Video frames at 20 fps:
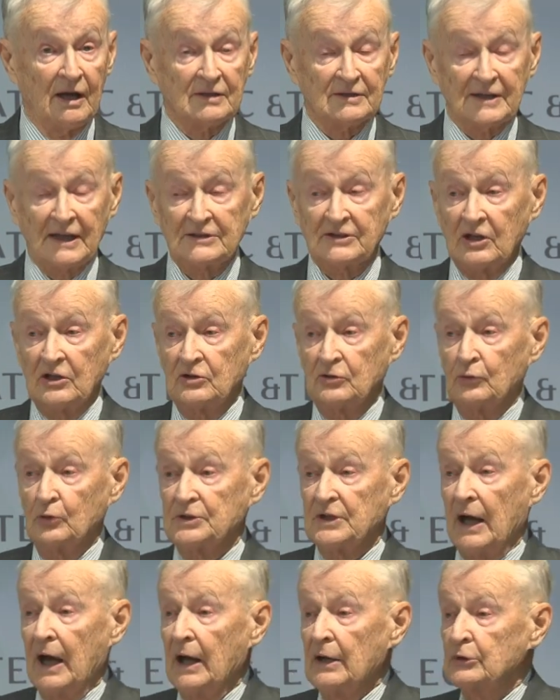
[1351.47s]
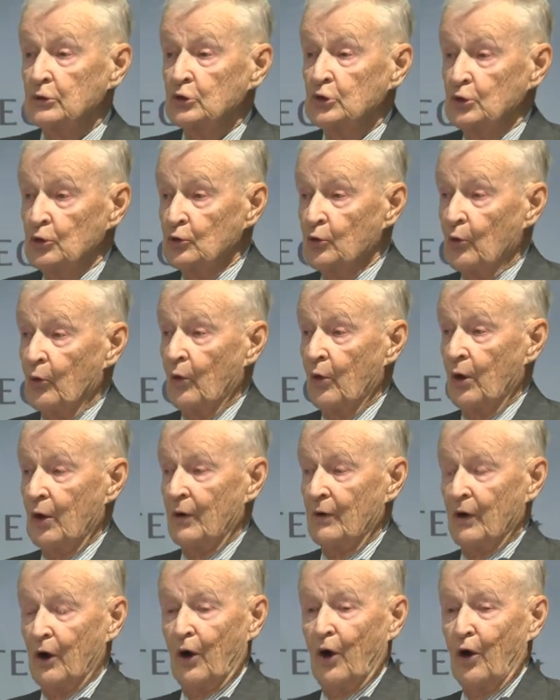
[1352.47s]
that it would undo
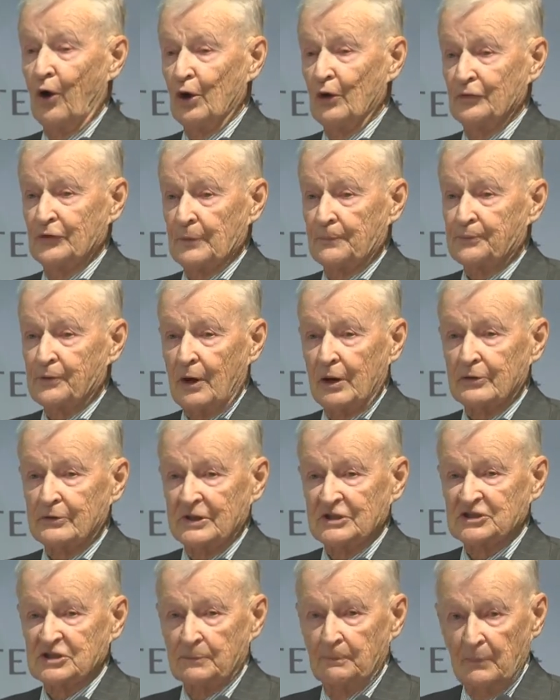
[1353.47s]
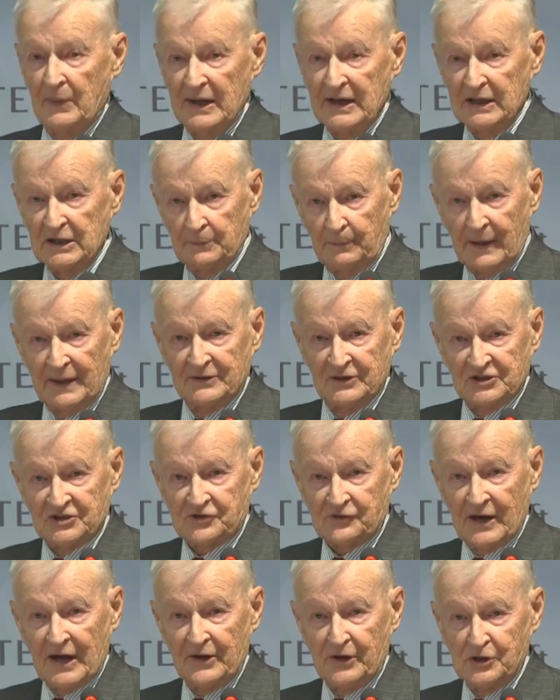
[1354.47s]
all of the progress made by the
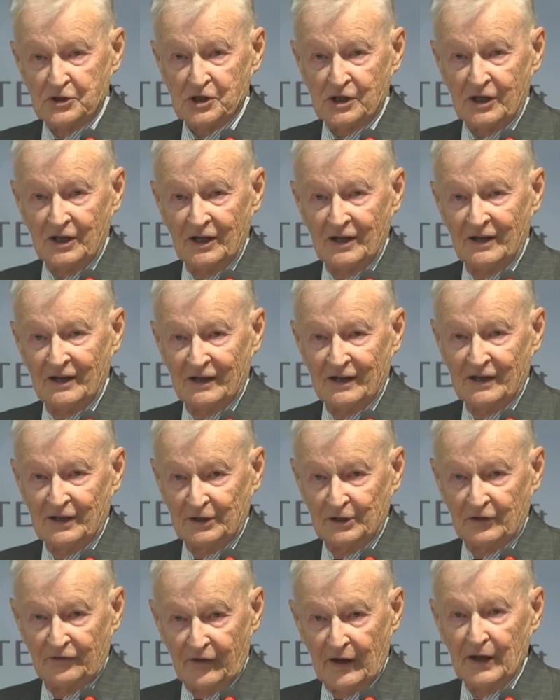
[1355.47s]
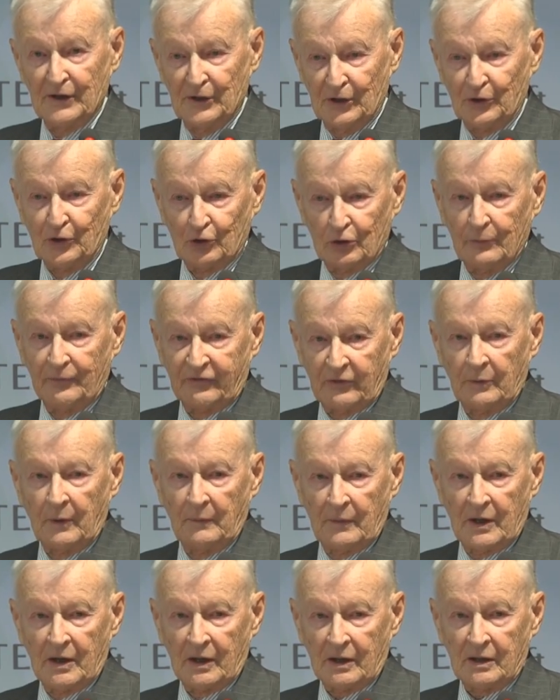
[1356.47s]
strategy in dividing Europe from
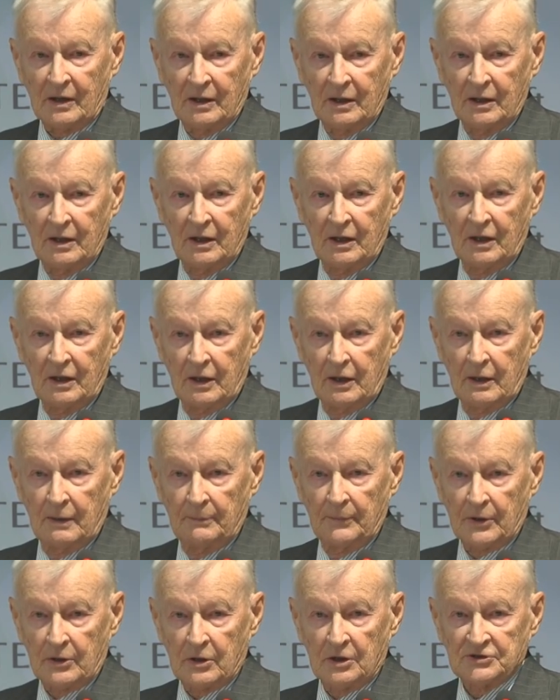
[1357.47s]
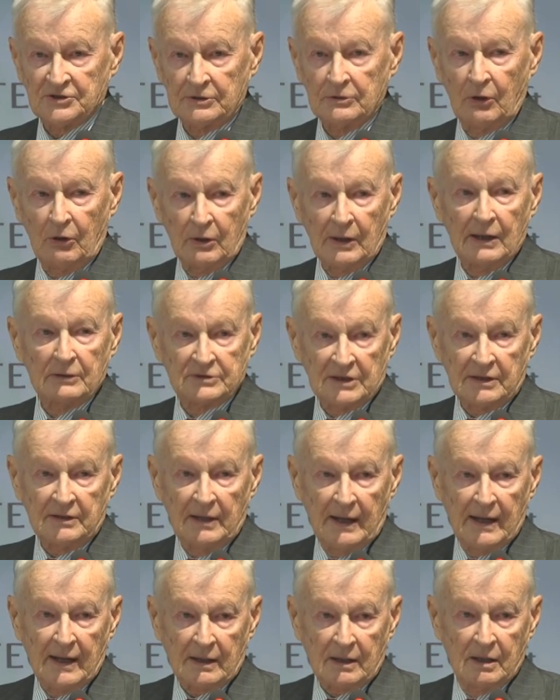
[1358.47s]
America, because an all out
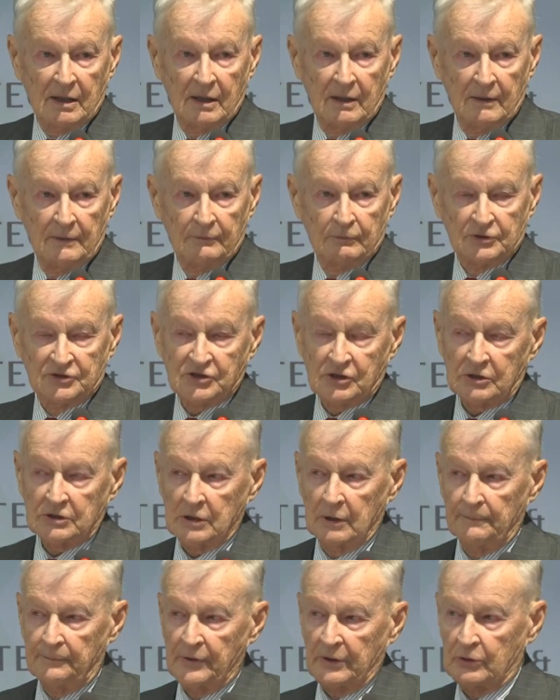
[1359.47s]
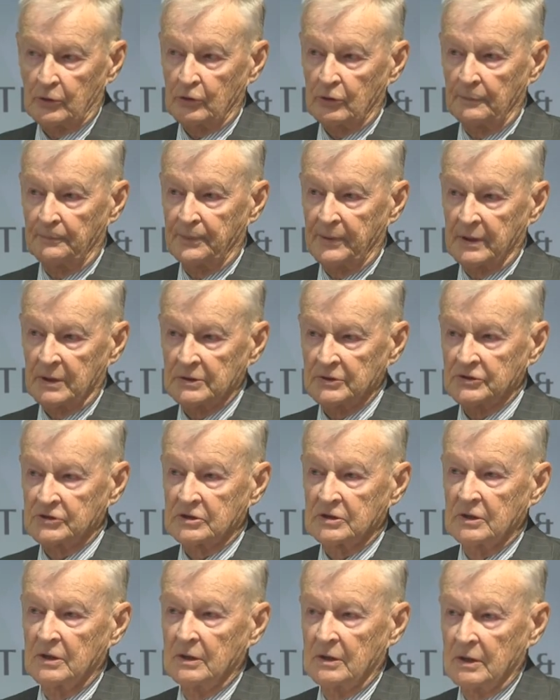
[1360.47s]
attack would certainly bring the
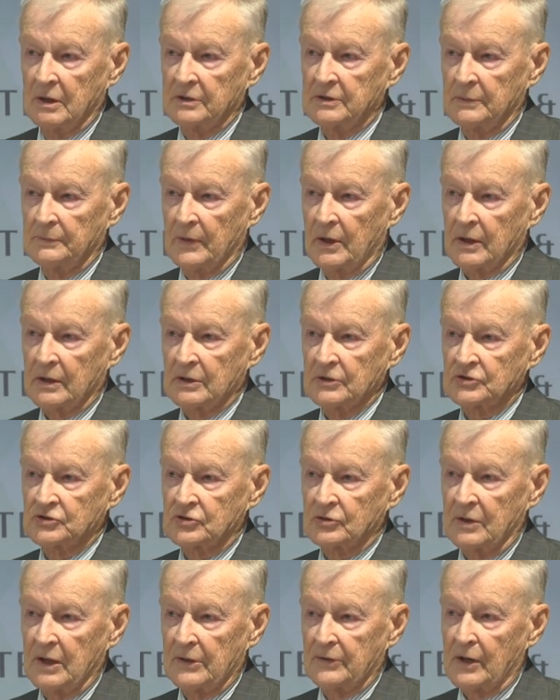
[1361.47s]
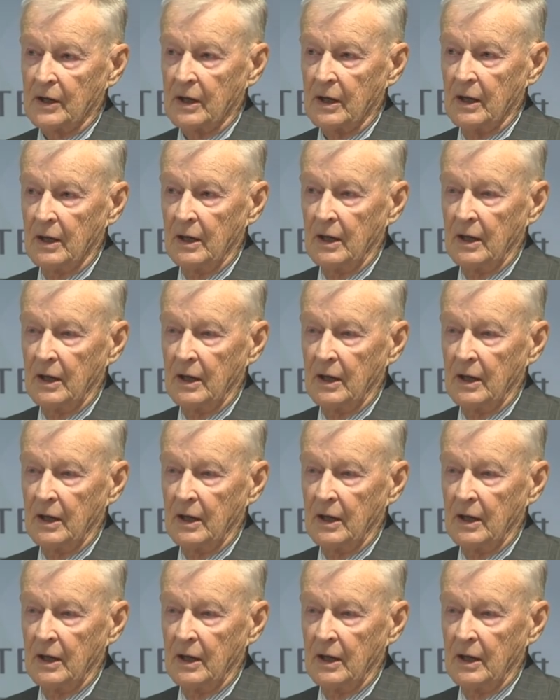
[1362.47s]
Europeans and the Americans together,